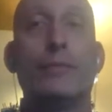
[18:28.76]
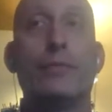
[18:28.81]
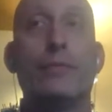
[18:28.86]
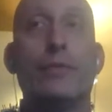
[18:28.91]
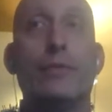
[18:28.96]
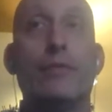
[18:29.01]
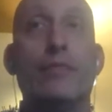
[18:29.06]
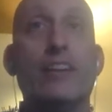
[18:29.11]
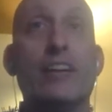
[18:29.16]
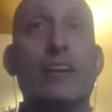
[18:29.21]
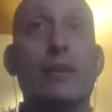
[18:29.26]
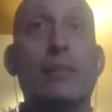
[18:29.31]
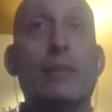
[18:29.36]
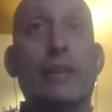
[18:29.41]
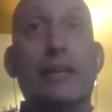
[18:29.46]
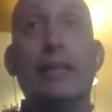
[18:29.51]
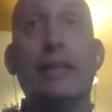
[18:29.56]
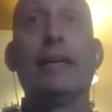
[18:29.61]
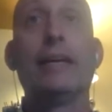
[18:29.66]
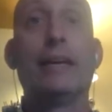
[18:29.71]
the very
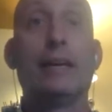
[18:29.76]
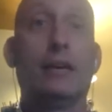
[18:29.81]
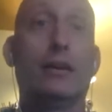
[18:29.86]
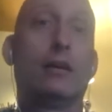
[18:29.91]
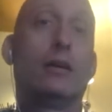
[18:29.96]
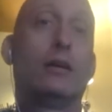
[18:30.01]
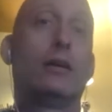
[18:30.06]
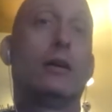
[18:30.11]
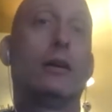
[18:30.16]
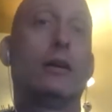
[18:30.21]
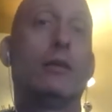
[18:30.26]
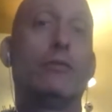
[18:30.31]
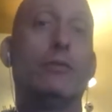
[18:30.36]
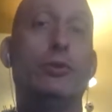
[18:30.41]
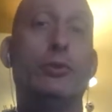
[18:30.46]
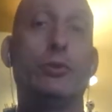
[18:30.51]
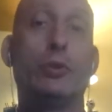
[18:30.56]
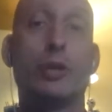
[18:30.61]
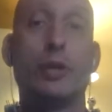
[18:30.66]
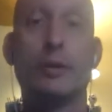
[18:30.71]
beginning of
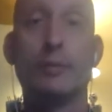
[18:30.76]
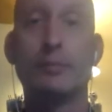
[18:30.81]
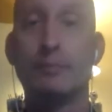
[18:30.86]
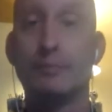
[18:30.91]
dukkha.